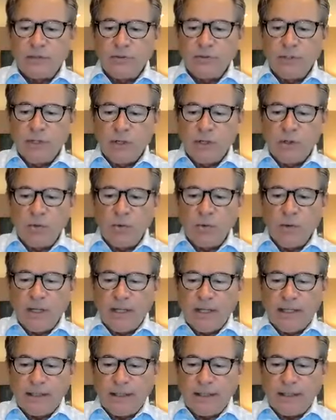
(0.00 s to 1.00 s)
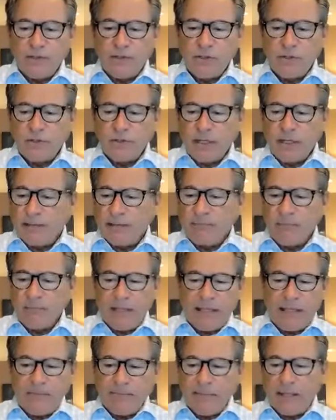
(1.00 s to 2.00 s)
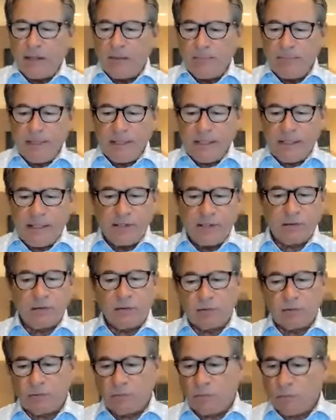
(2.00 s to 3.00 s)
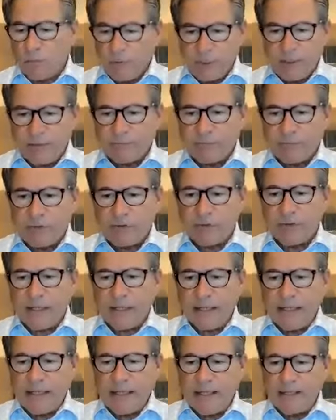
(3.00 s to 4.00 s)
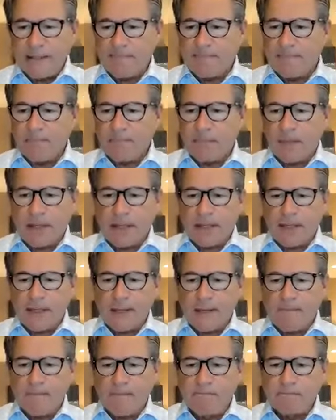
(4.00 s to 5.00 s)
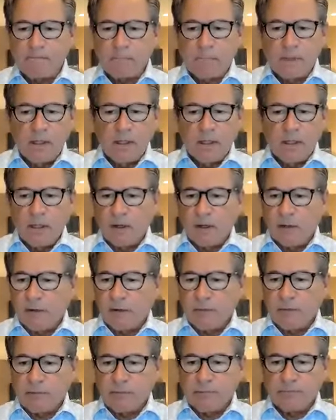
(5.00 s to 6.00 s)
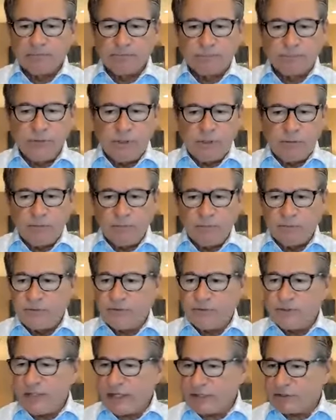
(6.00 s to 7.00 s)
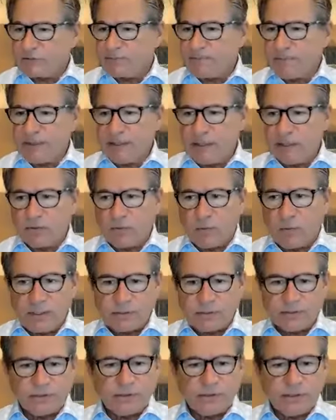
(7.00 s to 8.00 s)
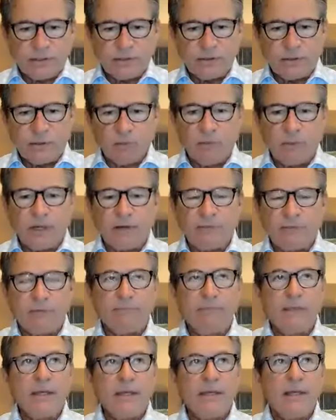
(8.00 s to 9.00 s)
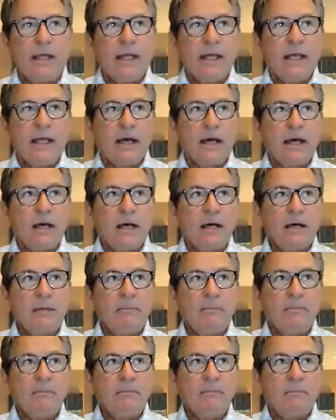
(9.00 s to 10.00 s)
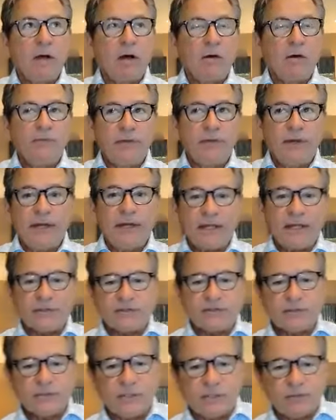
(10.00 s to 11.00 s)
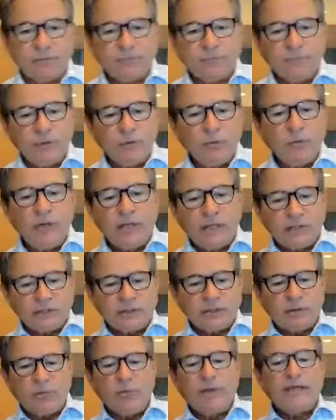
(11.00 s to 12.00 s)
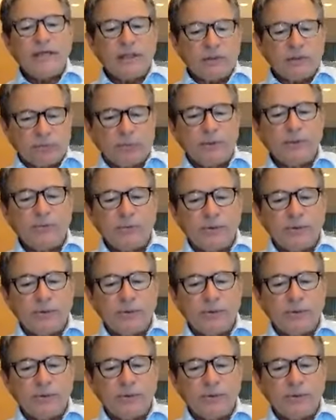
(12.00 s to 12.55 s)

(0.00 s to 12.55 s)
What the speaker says: you know, and you can email me or whatever, and or you can text me a question or whatever. But over the next few weeks till we get through